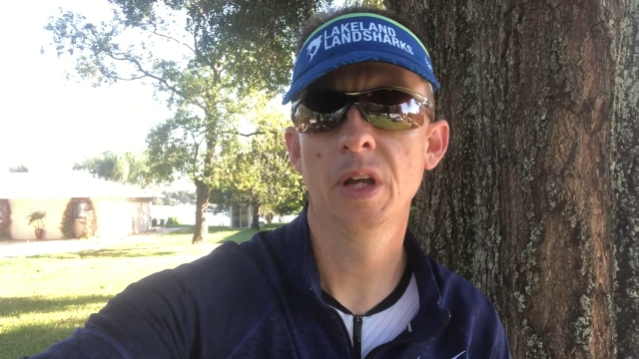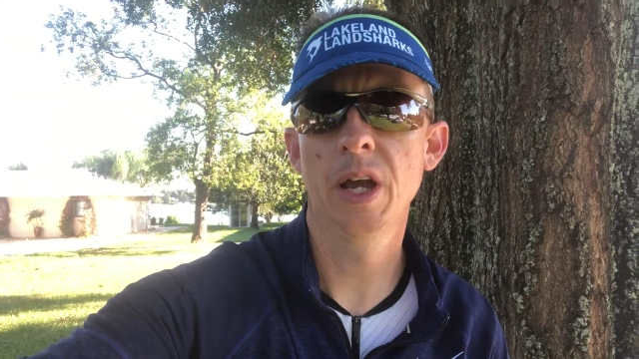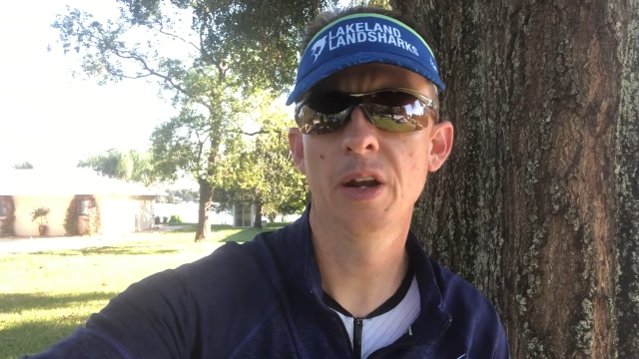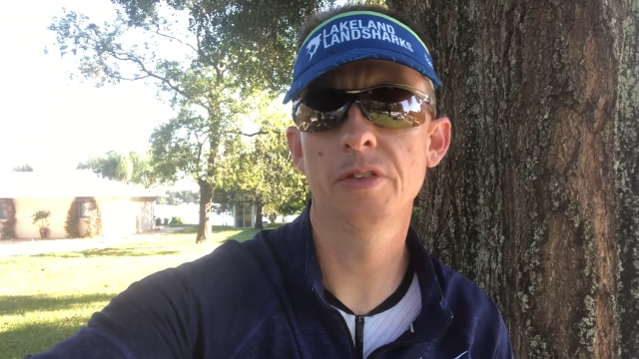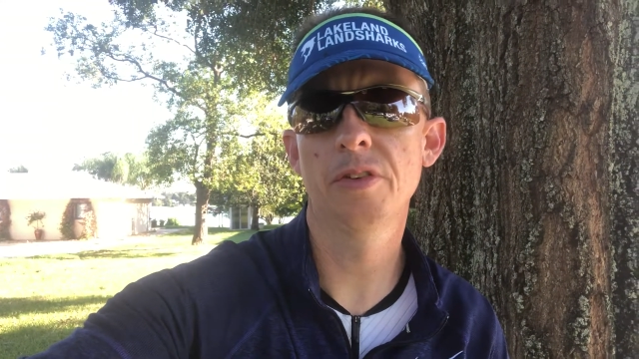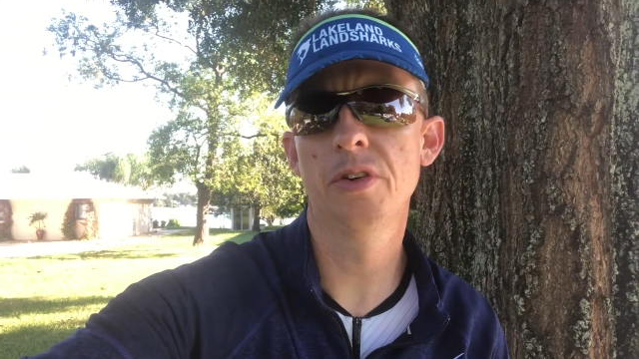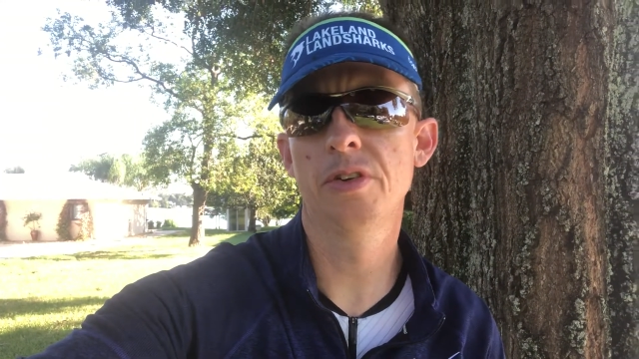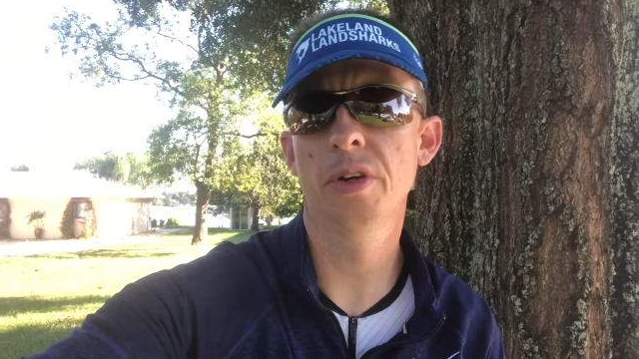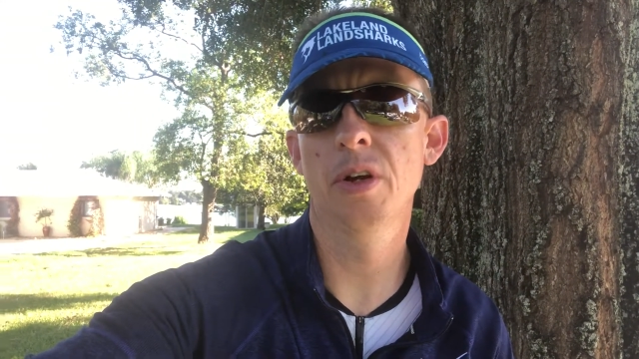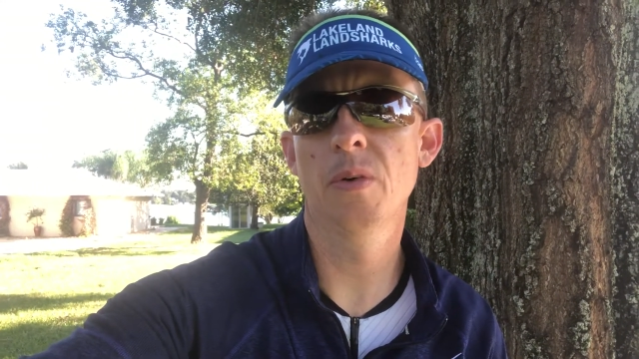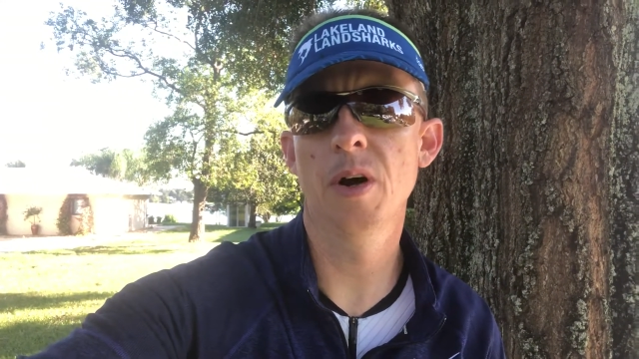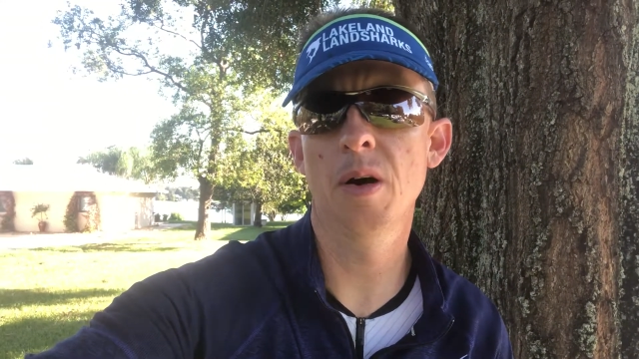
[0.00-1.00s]
had a
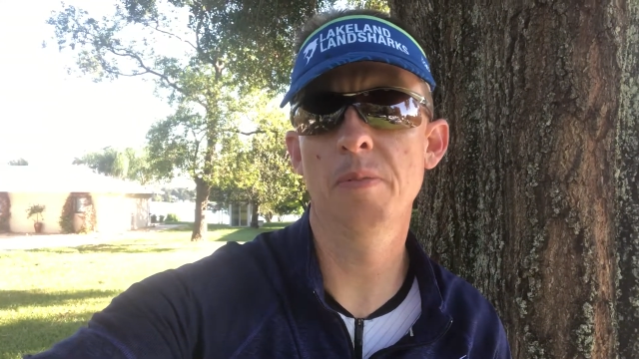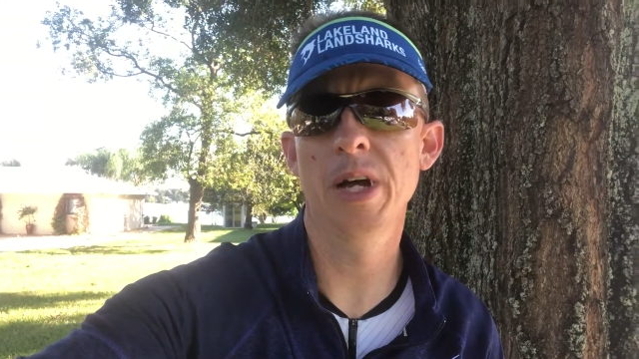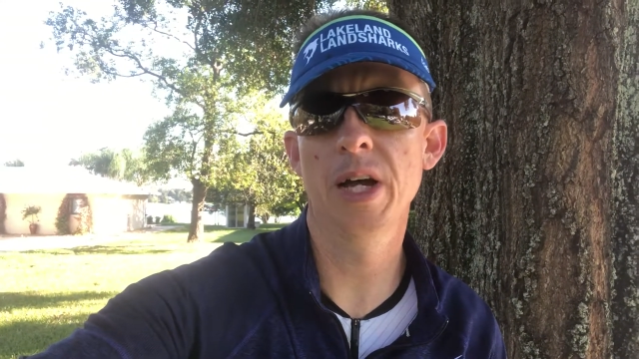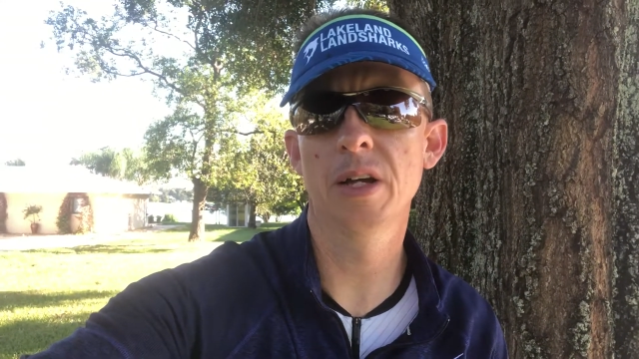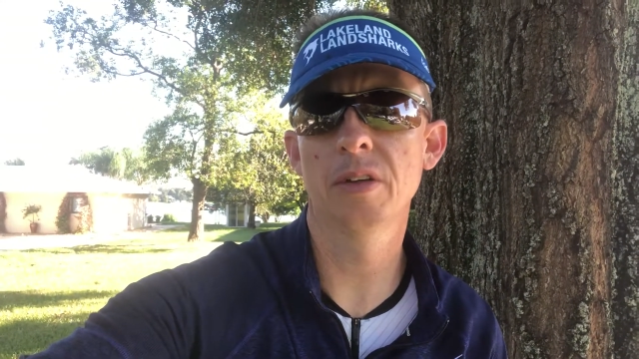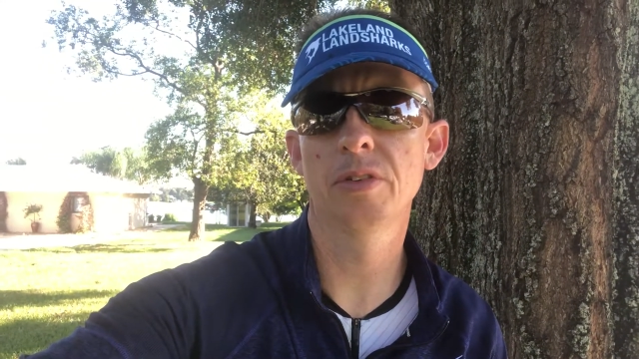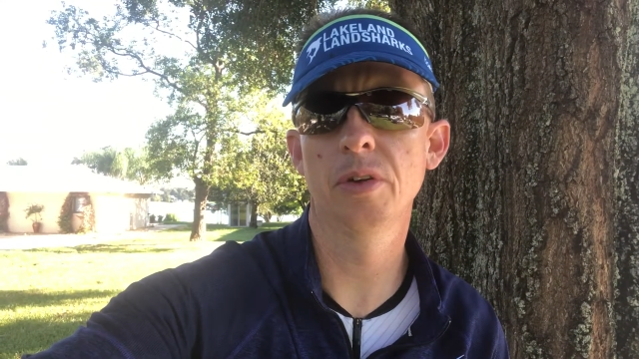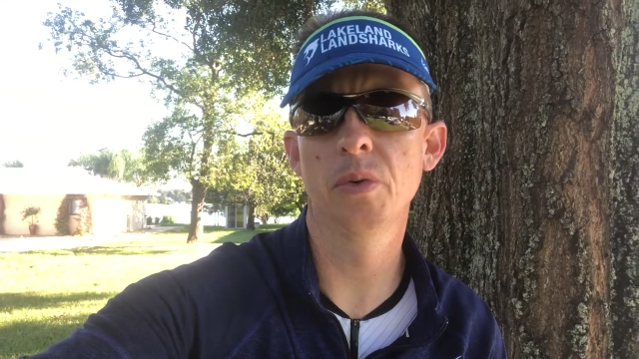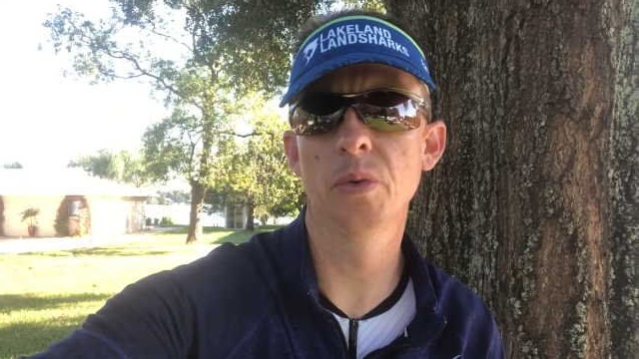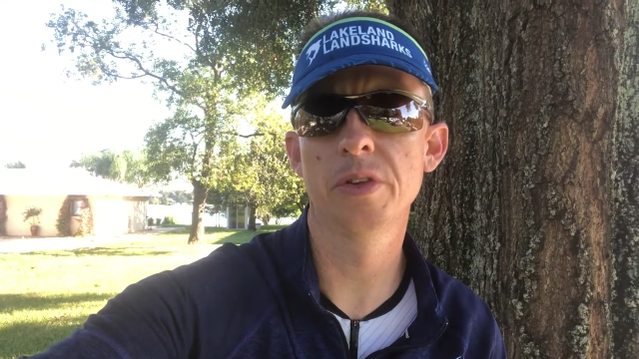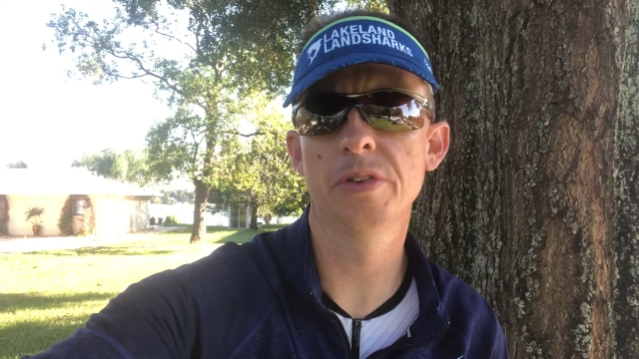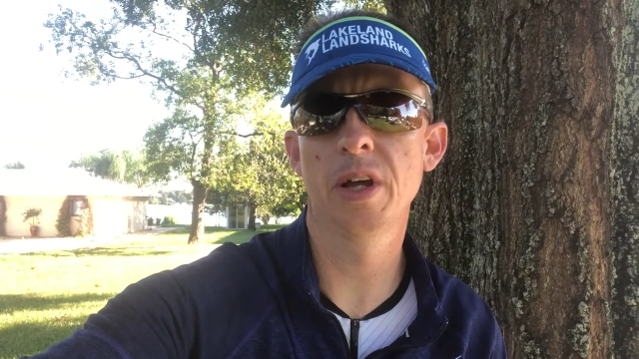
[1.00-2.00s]
surgery a while back, so
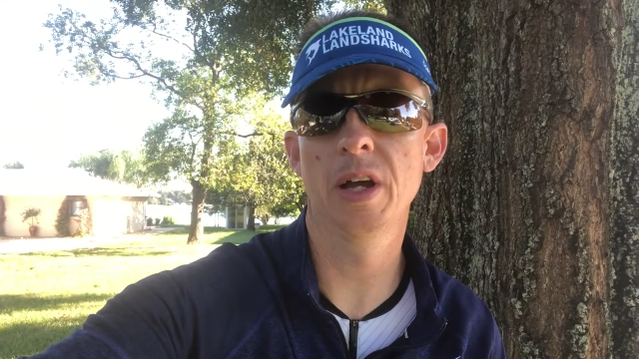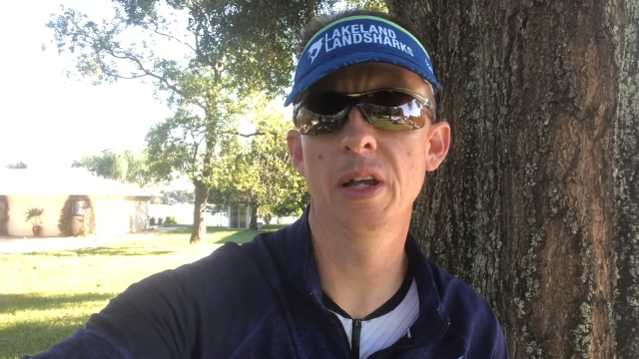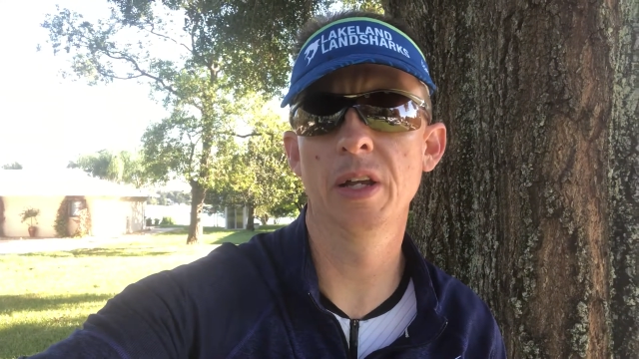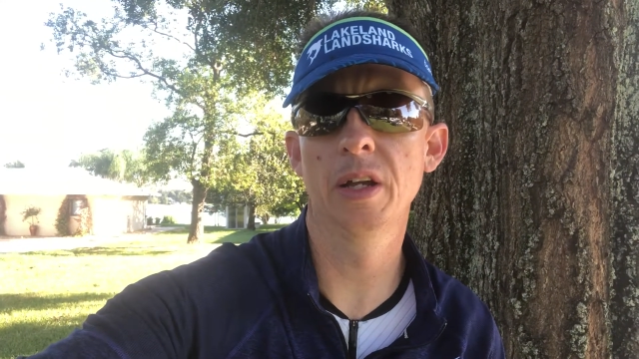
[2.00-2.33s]
once I